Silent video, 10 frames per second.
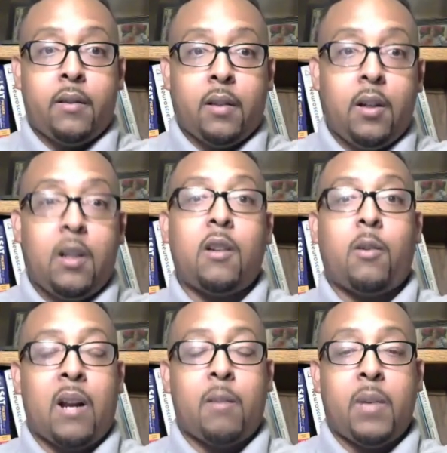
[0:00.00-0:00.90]

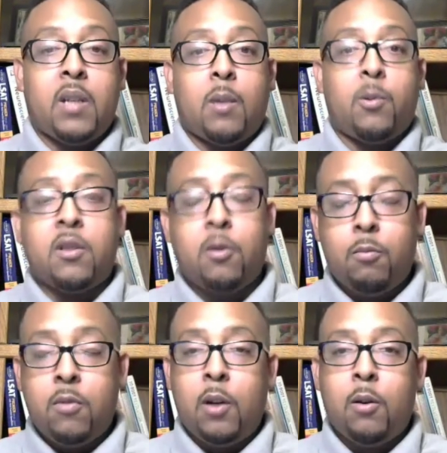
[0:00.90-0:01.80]
Uncrowded beach. I wasn't
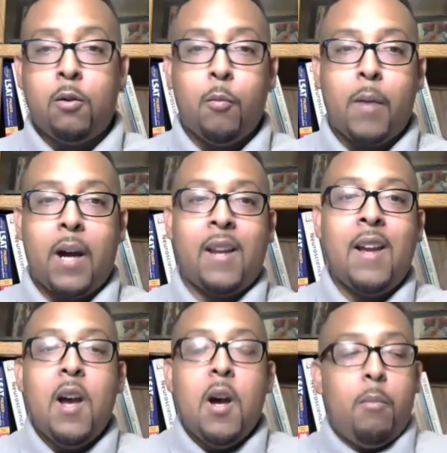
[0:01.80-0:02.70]
near nobody,
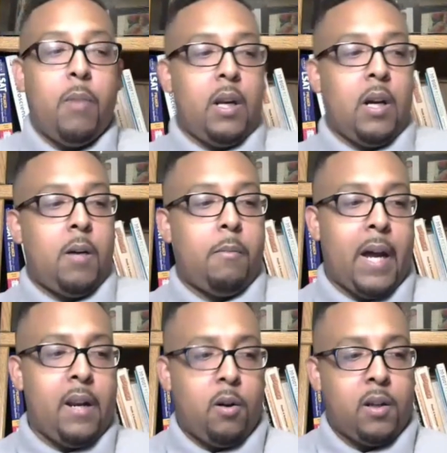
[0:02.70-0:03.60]
but I
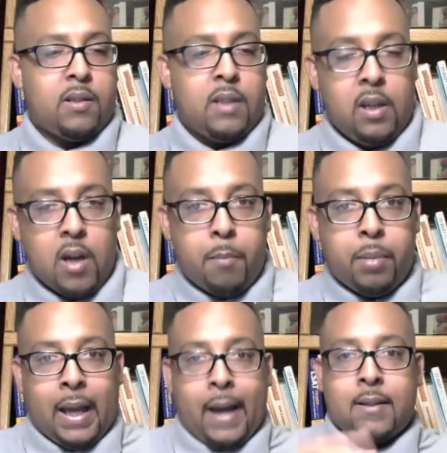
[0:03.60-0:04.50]
noticed the
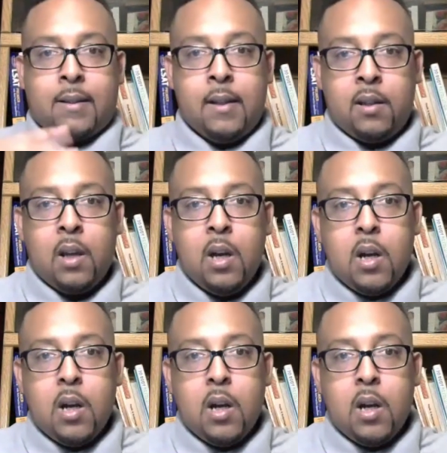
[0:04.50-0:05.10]
plastic.